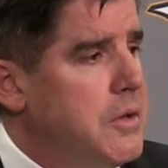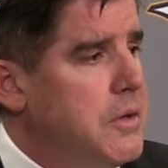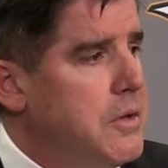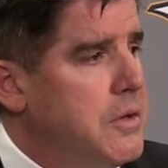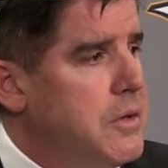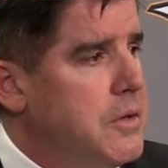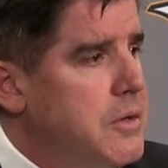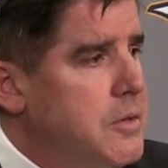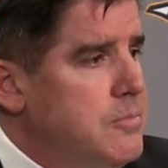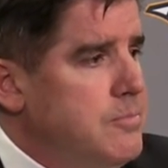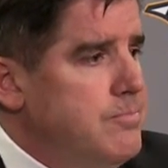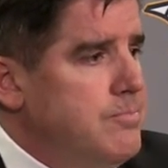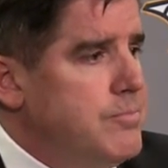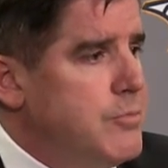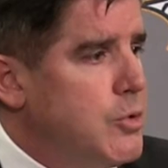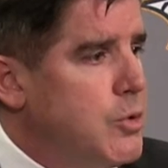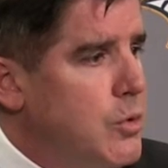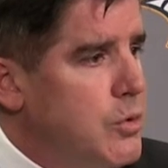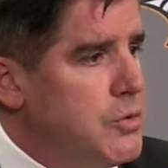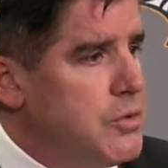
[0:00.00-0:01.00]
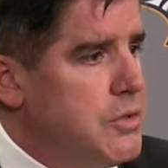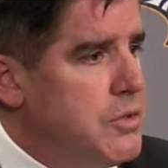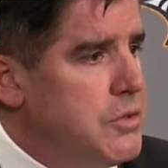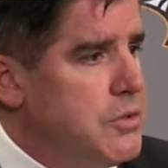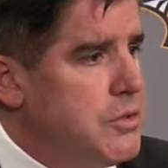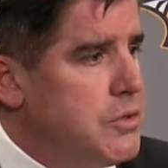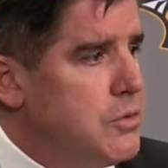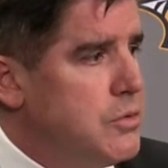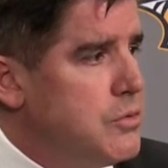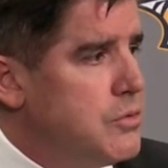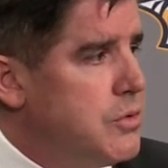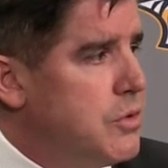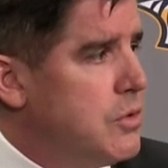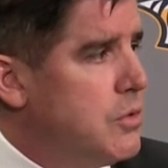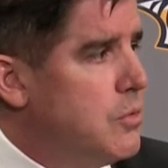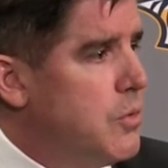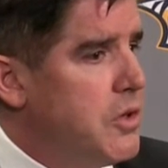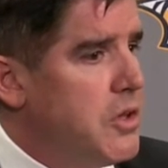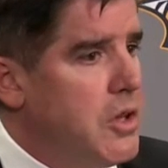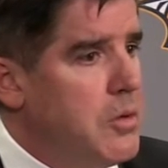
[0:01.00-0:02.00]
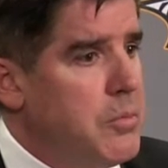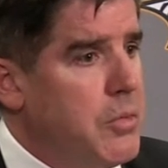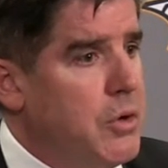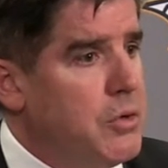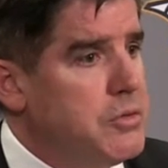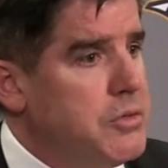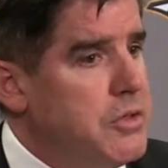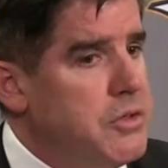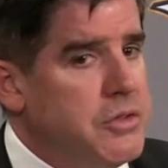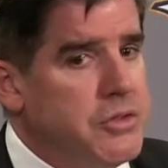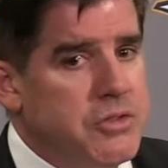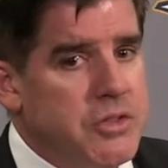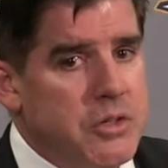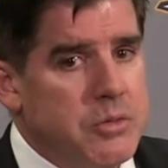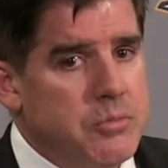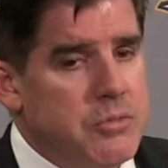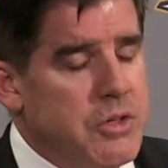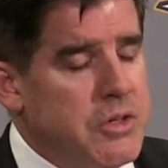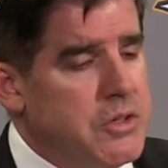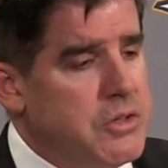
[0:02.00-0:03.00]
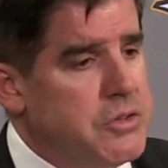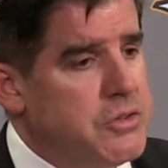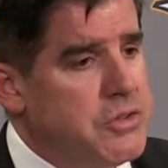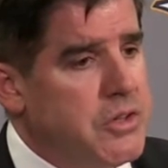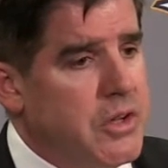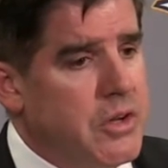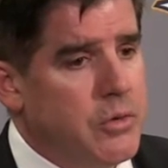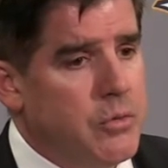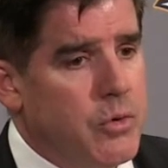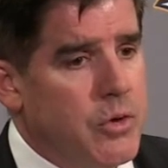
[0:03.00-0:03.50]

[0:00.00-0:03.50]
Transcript: Um, goes in 0-0. We came out and did the same thing in the second.